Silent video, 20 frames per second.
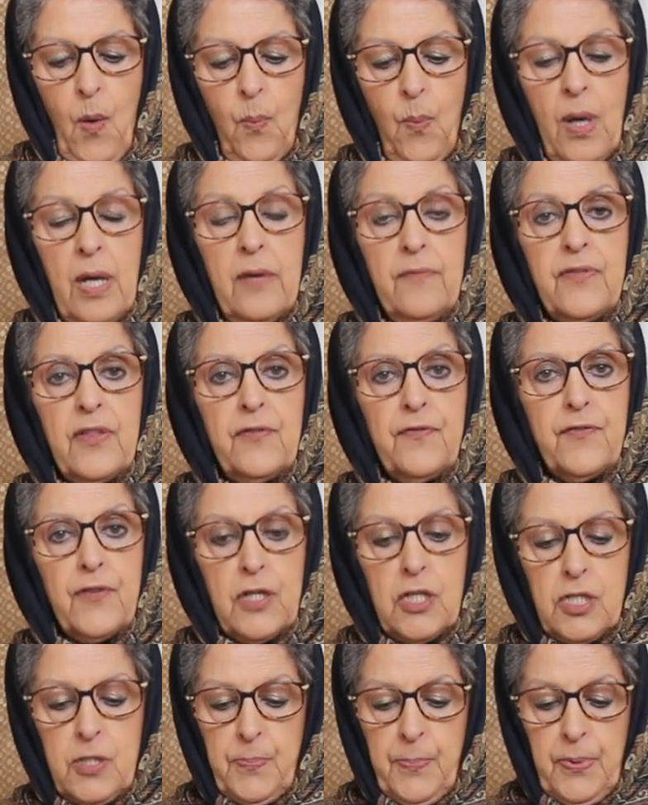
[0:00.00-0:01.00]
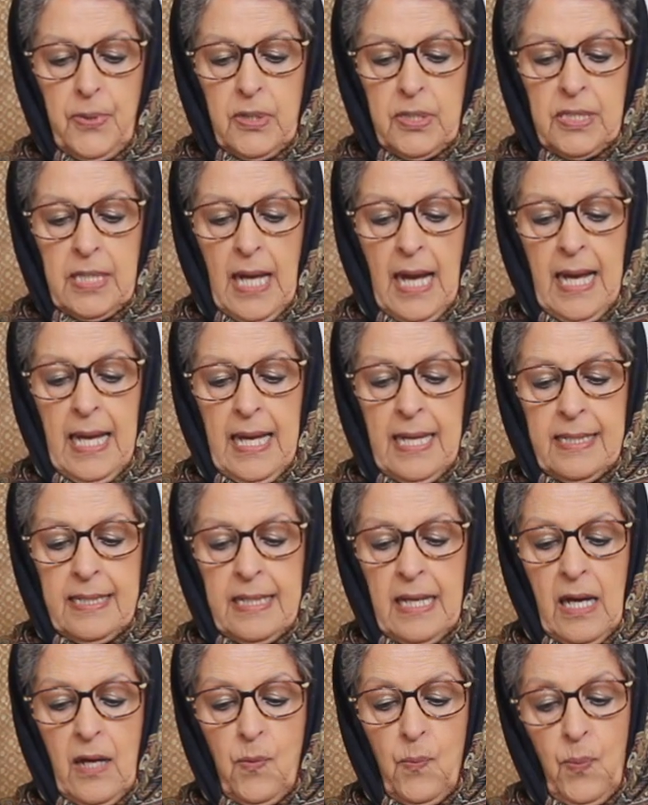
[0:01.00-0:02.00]
One of the first books I had
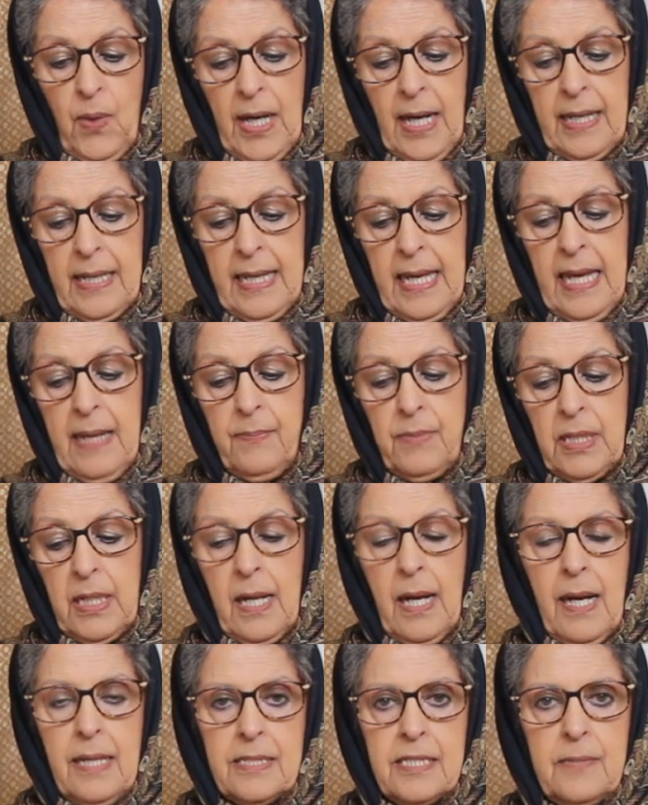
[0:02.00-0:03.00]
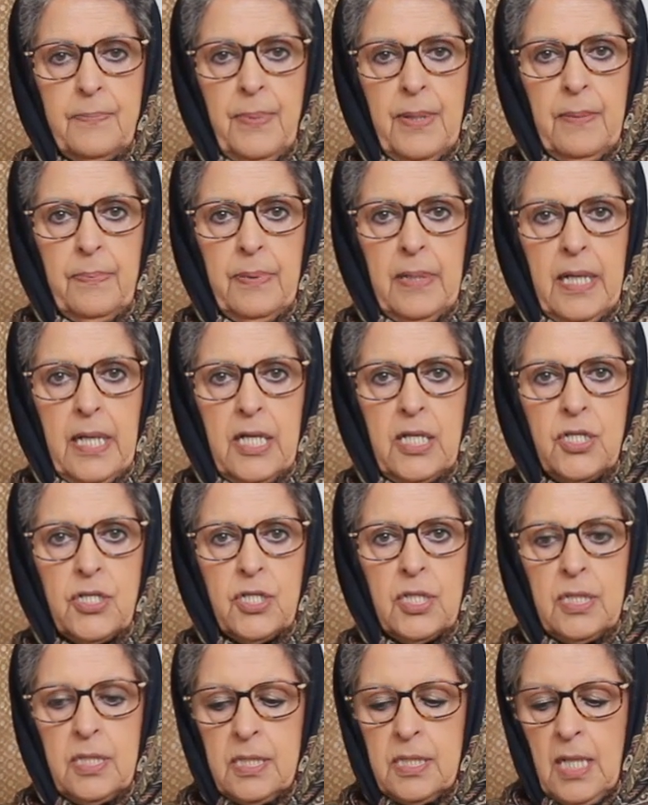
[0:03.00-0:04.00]
done when I came to Qazi
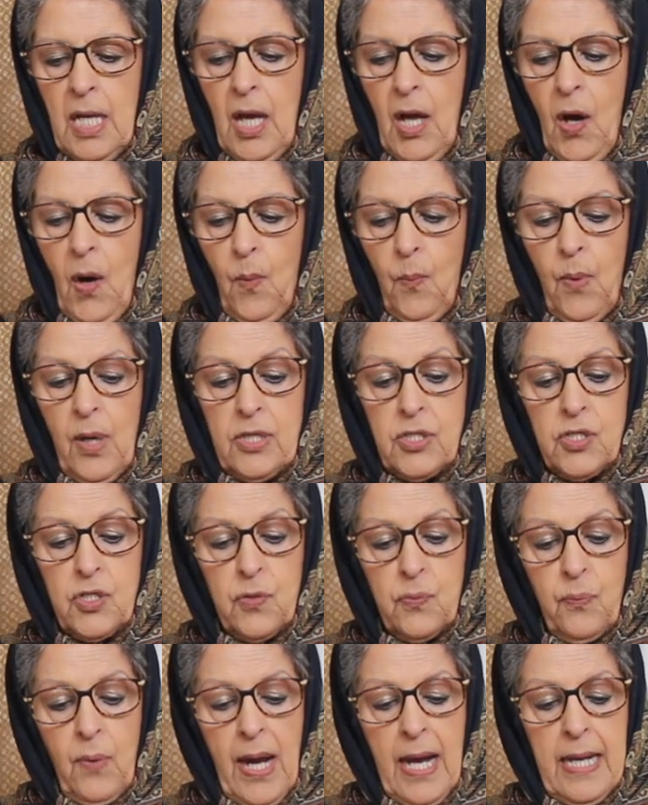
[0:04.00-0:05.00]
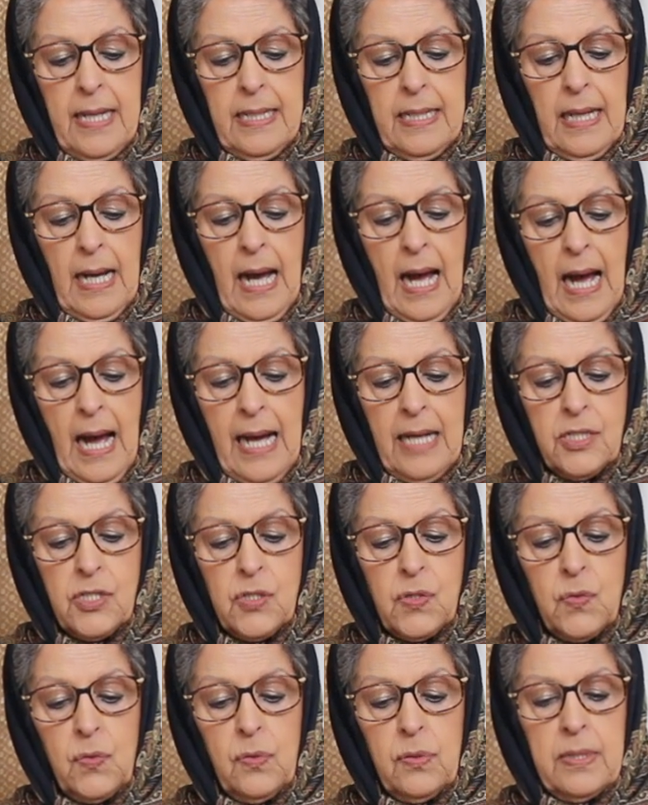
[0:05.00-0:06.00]
Publications was to write a high
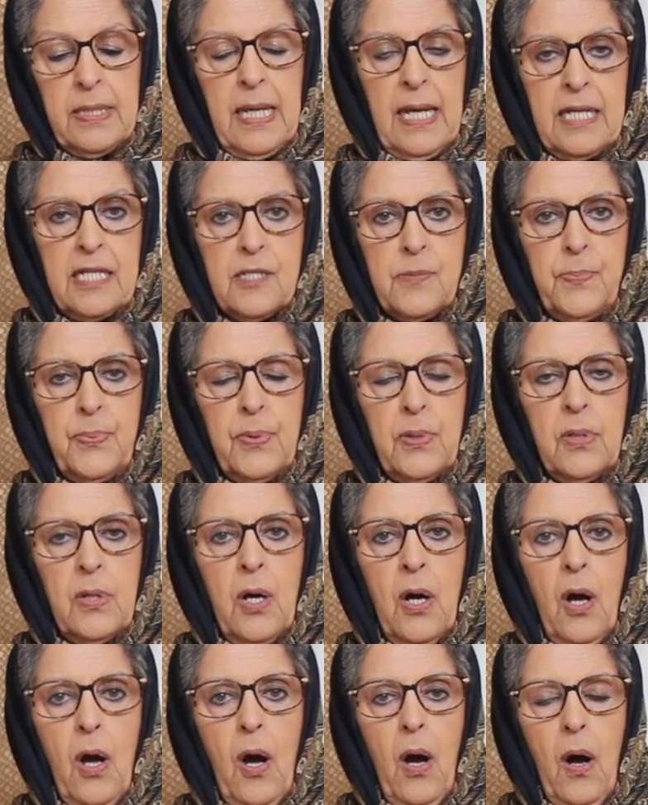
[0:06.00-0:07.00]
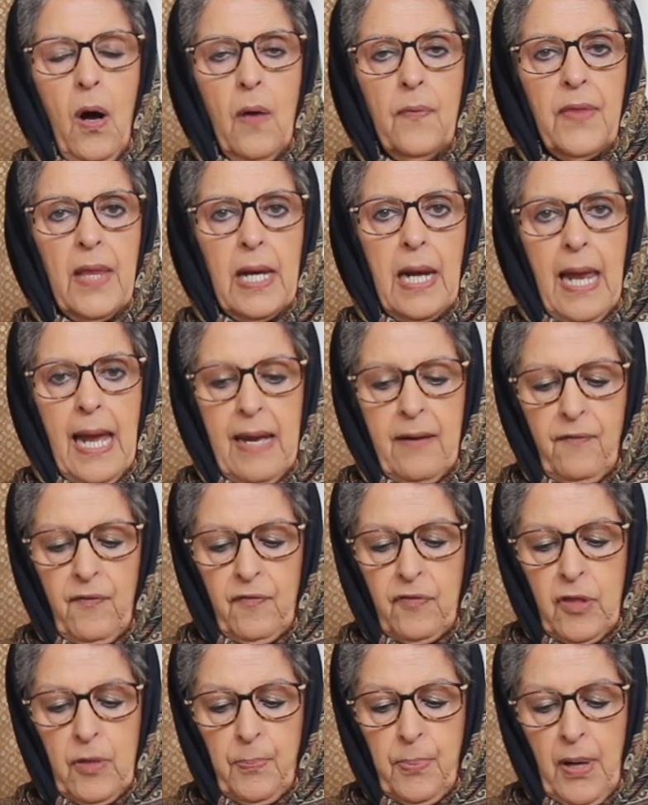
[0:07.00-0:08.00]
school textbook on the life
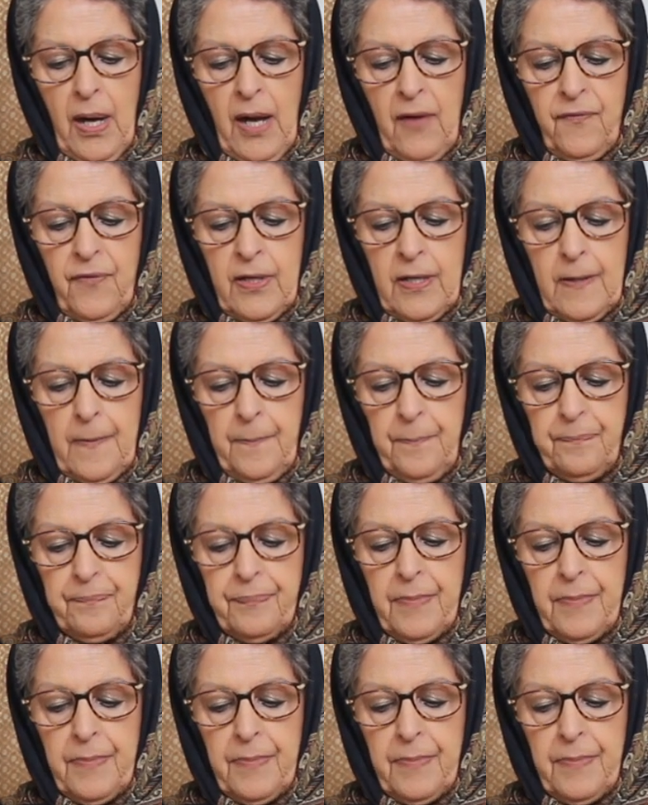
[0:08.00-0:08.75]
of the Prophet.